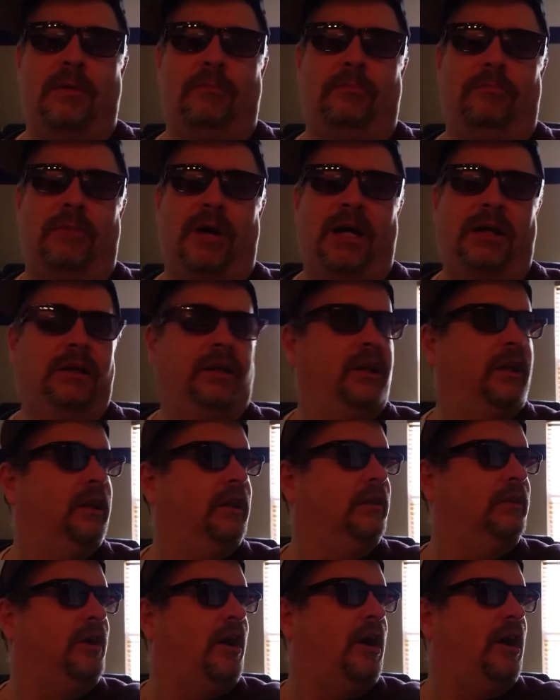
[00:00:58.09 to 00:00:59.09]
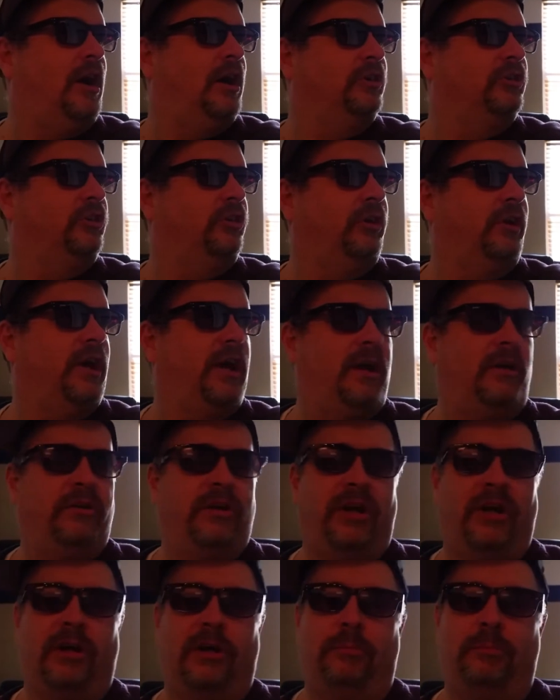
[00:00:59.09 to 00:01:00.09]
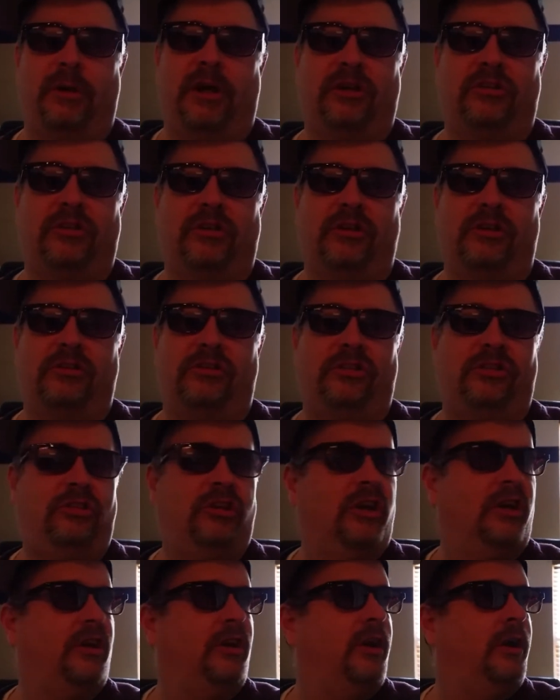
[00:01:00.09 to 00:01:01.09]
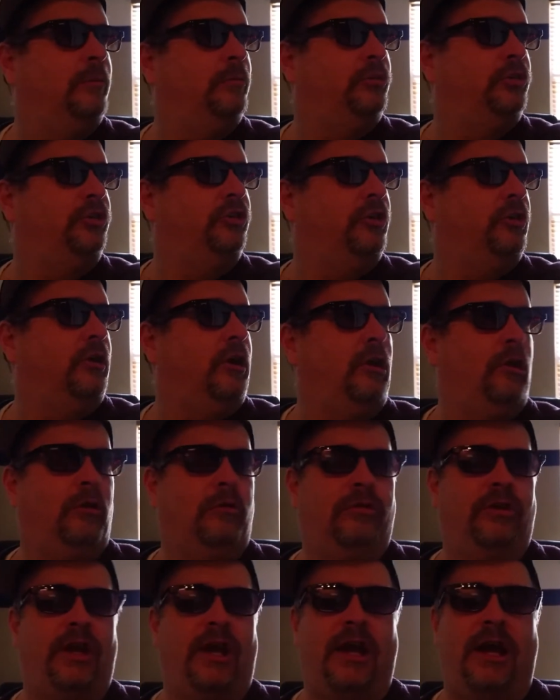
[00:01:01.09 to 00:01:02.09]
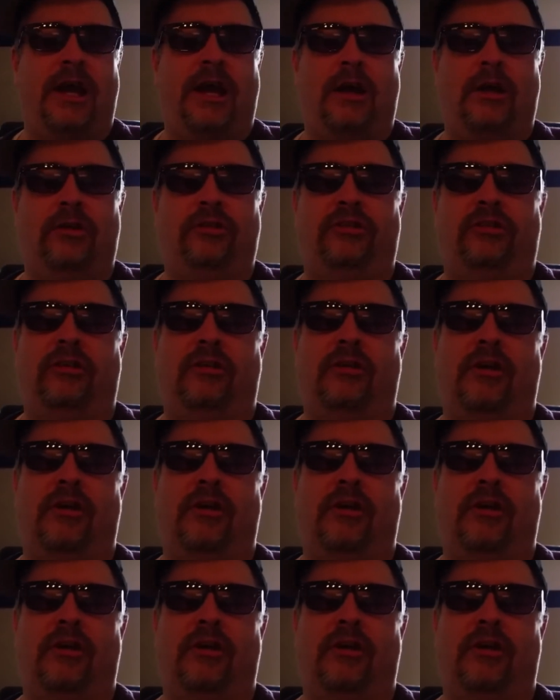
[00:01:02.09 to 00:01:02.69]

My little dogs are around here pissing and shitting, I'm sure, all over the house.